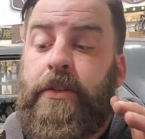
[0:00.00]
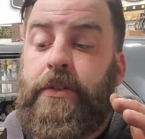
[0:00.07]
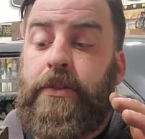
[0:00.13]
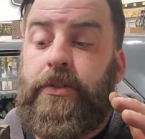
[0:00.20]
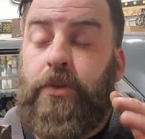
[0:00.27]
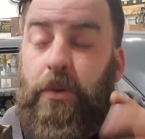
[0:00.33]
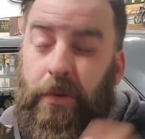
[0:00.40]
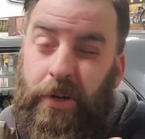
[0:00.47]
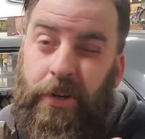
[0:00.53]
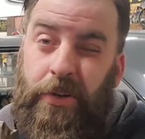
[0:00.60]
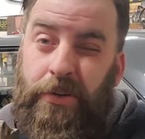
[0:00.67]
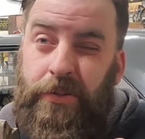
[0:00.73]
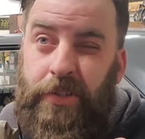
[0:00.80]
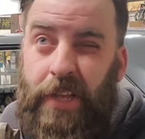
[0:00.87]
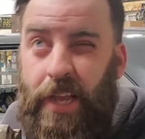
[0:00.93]
So what we're going to
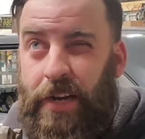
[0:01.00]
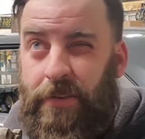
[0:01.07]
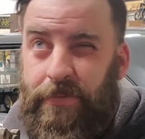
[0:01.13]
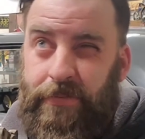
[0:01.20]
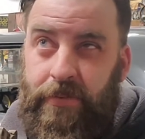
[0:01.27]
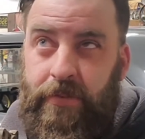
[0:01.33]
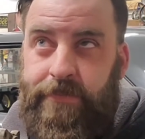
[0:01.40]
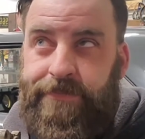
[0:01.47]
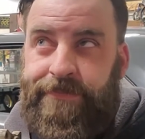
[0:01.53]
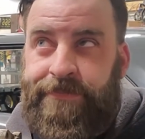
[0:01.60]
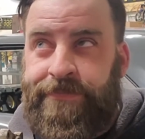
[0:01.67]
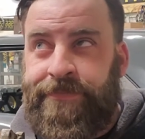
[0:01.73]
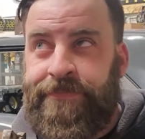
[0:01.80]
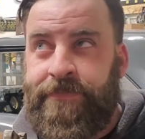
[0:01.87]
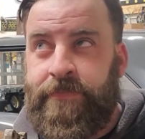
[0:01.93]
do is
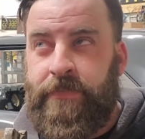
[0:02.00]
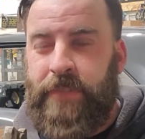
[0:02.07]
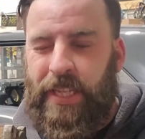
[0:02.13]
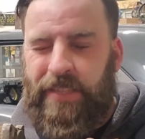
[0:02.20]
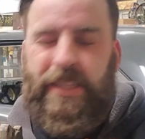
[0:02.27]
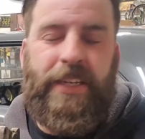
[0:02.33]
it's